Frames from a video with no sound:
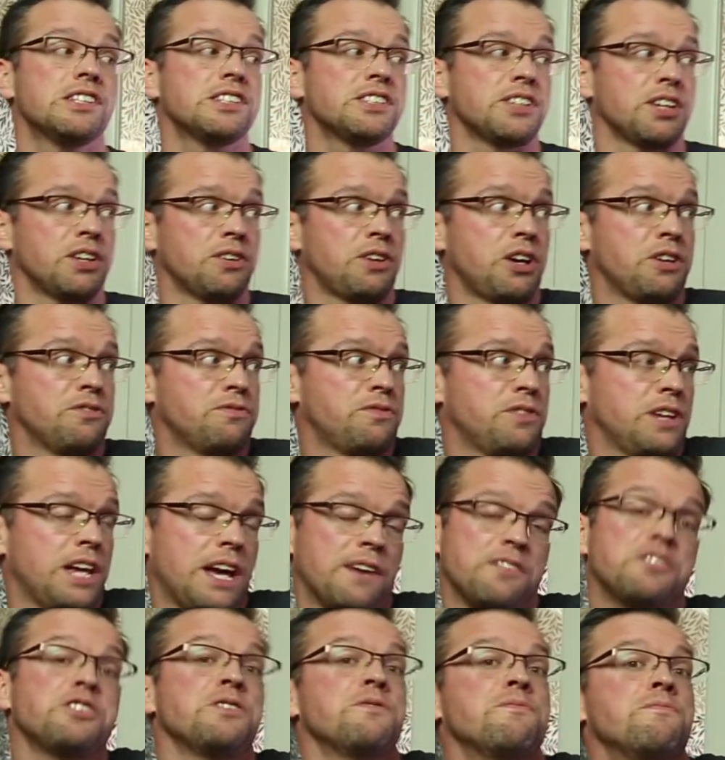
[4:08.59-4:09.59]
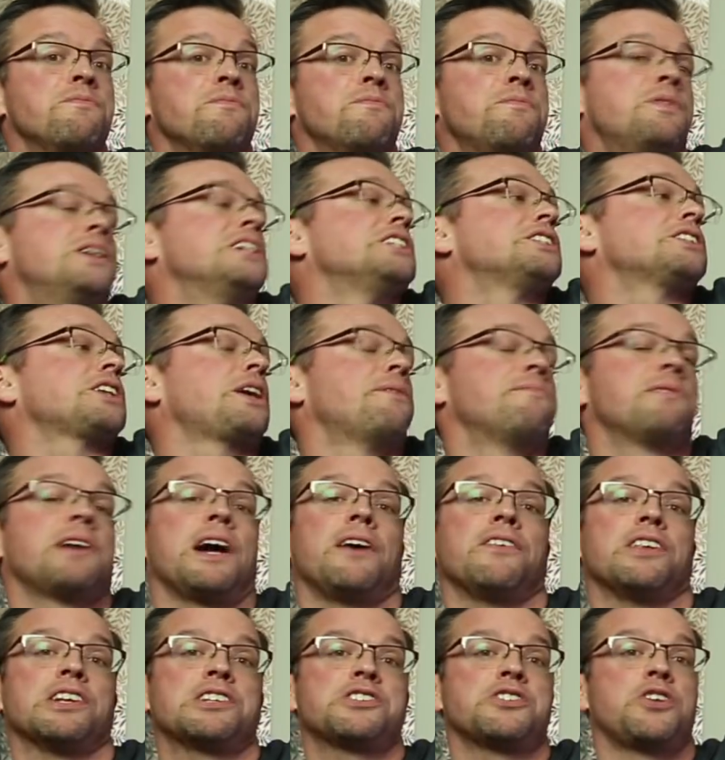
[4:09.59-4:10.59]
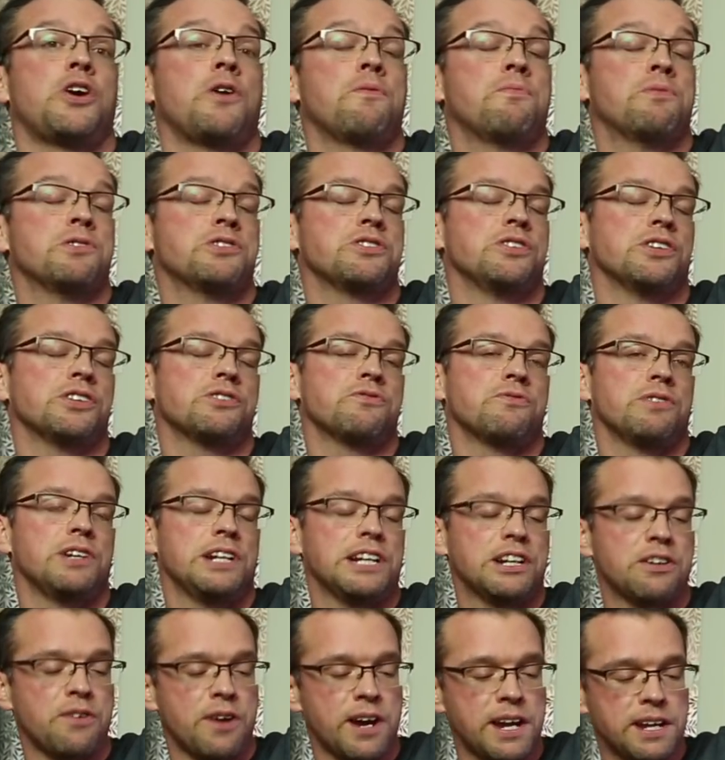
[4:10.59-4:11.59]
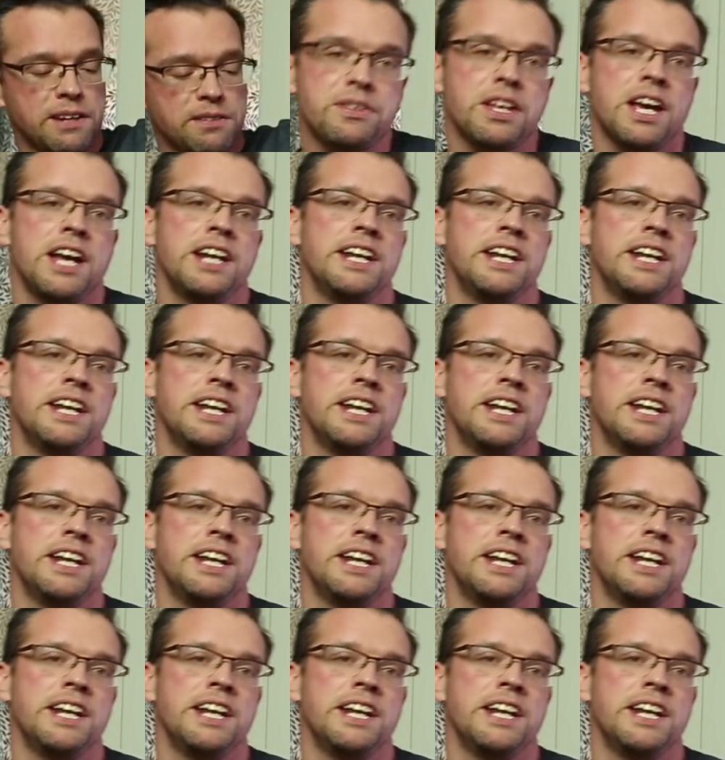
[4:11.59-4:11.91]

So hopefully have some bits coming out the top, which looks really great.